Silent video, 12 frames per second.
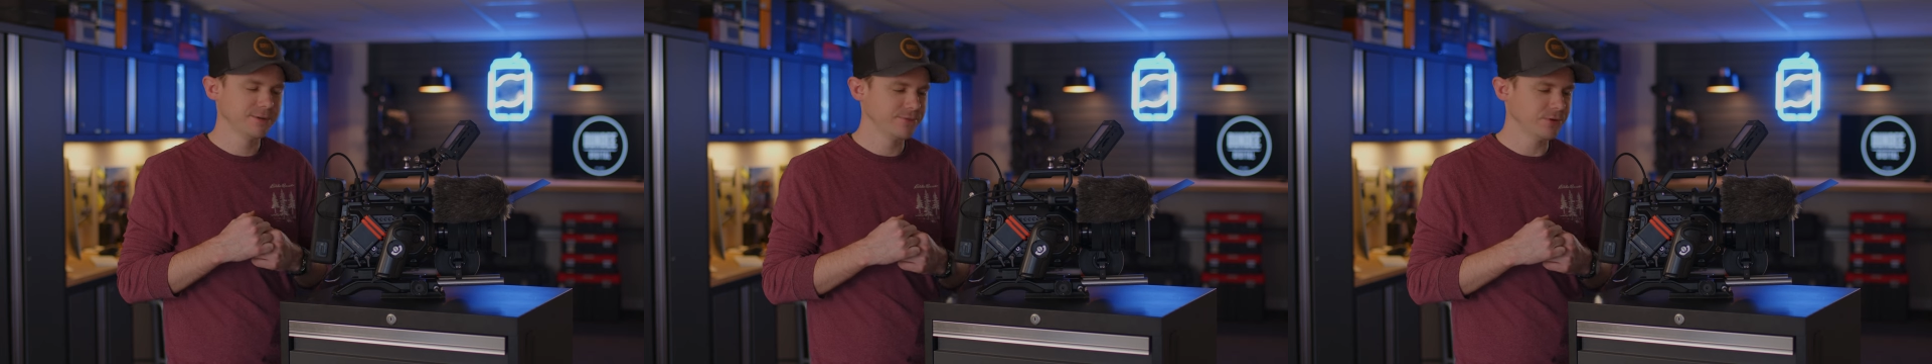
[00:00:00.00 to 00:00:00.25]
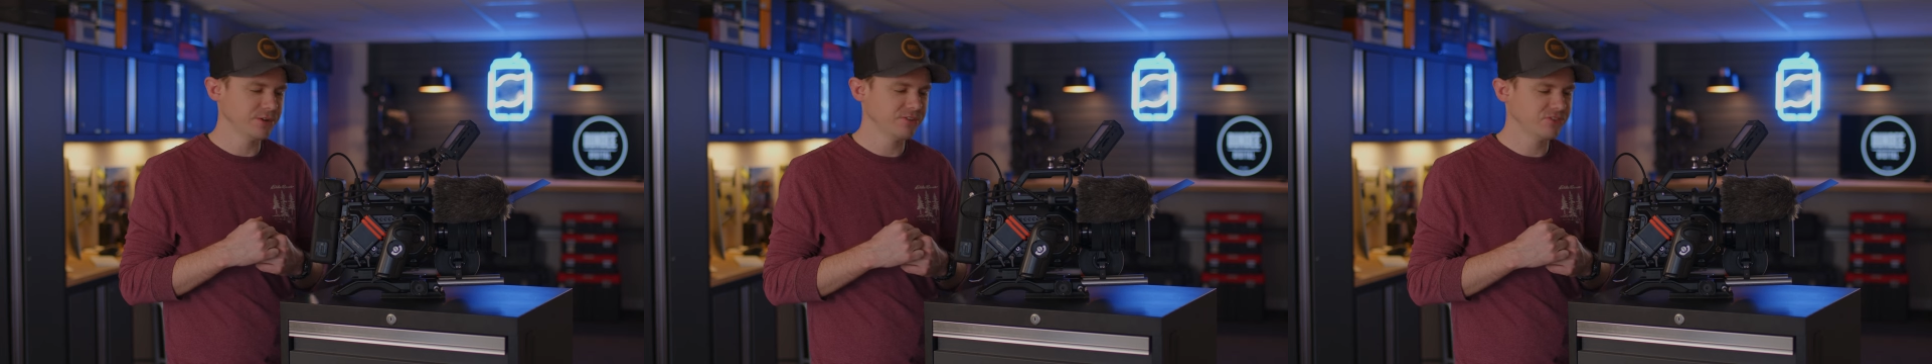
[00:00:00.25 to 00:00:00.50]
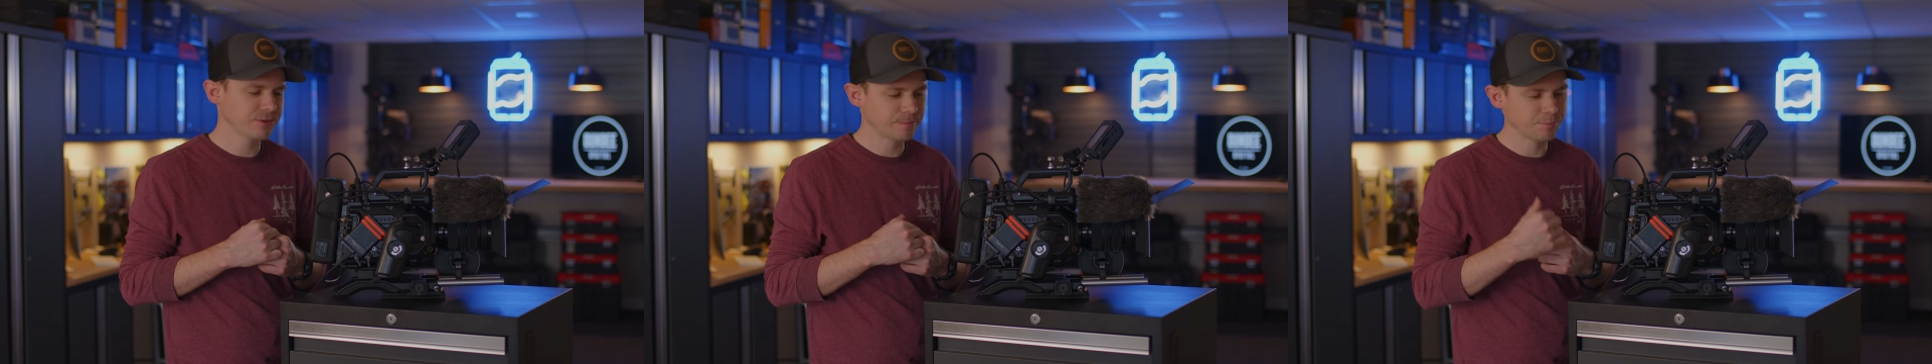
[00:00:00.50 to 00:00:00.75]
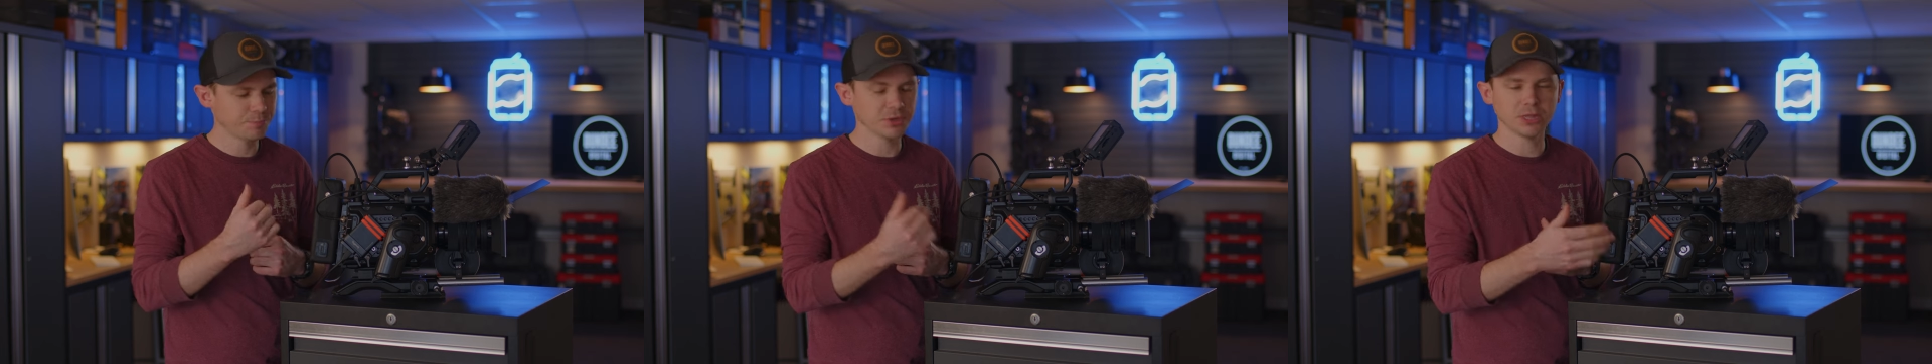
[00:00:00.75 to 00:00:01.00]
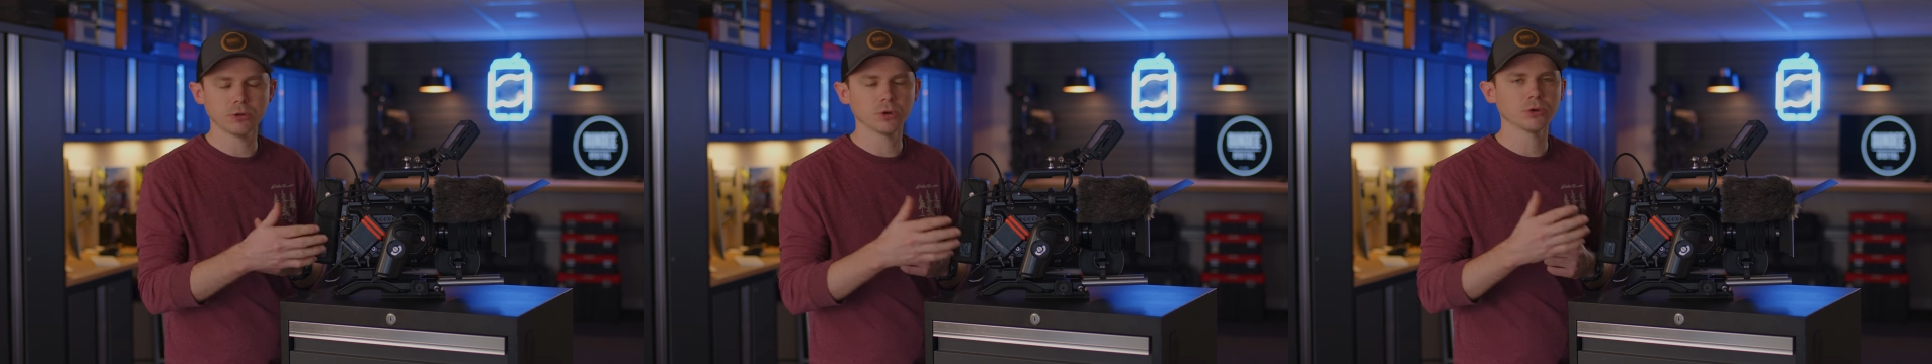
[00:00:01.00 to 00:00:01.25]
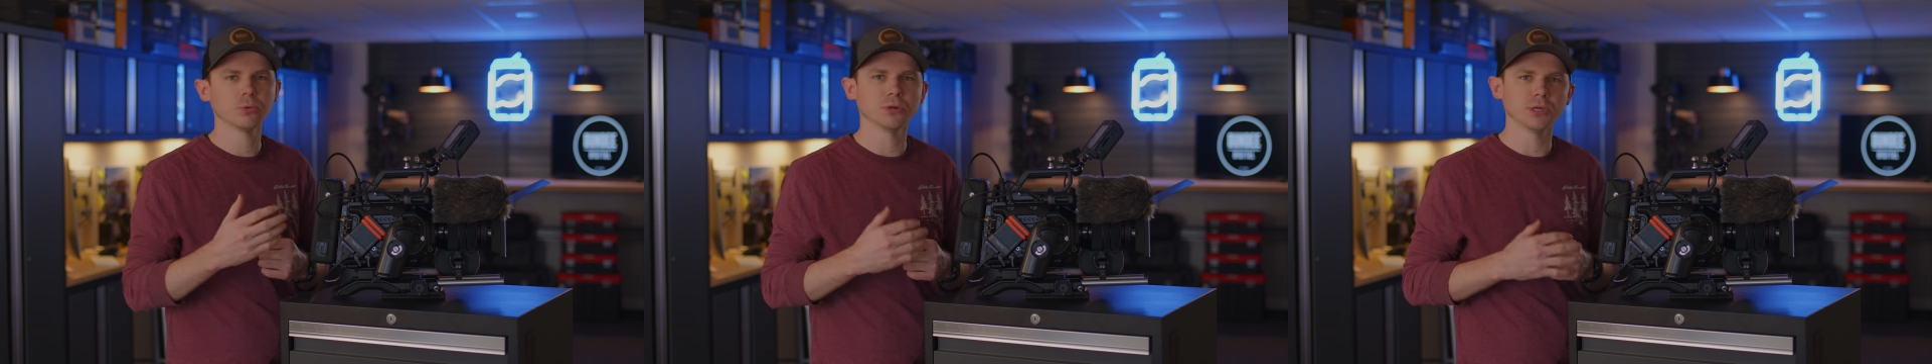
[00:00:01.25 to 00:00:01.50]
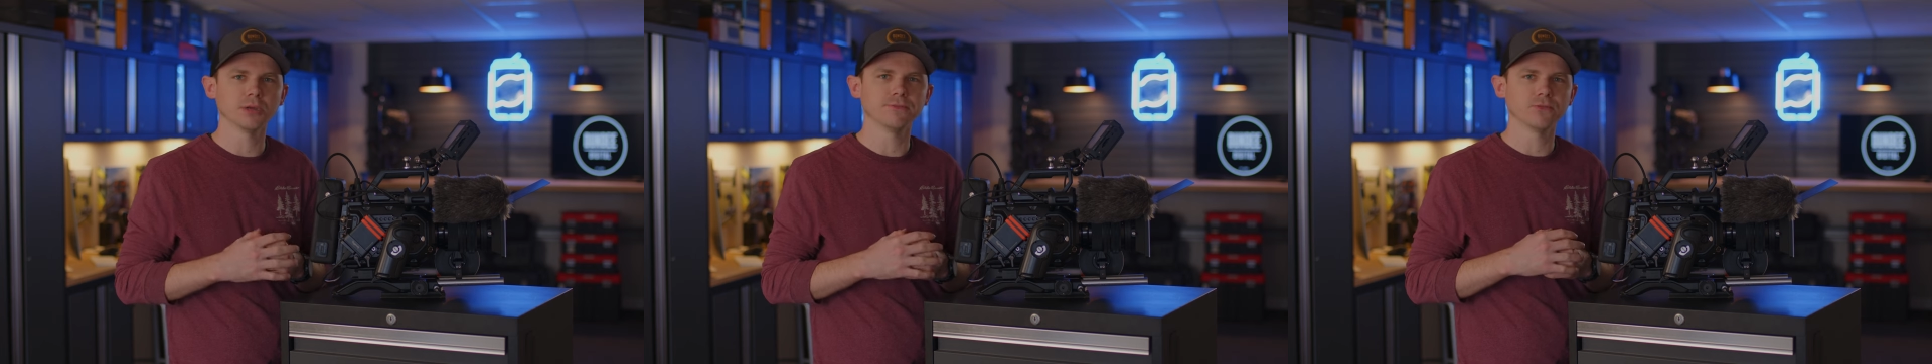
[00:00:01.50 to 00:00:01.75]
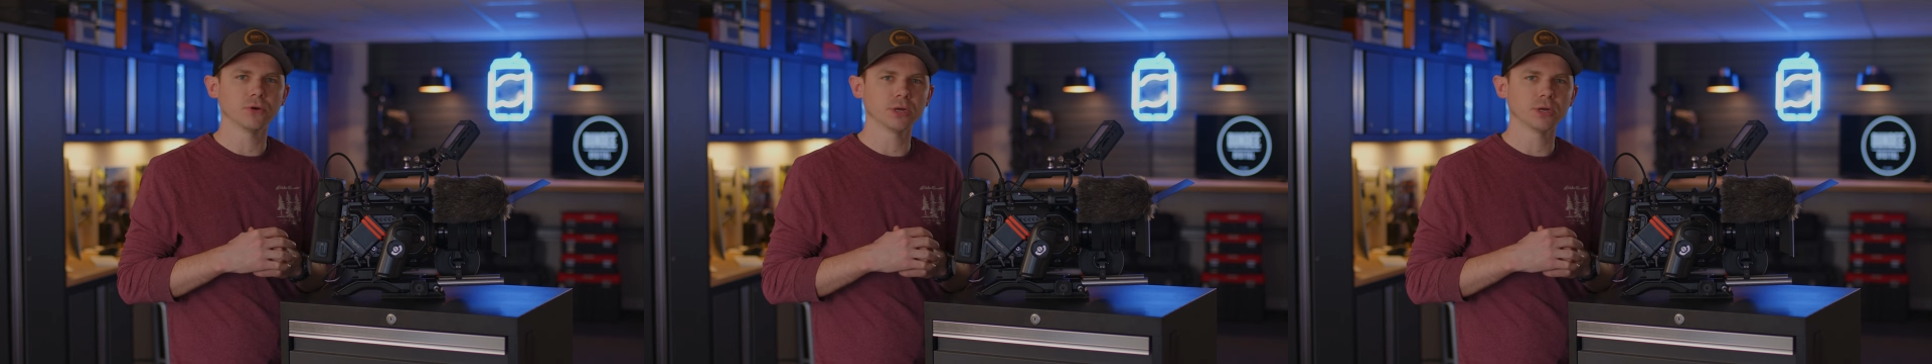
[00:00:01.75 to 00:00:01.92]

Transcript: footage, but they work really good for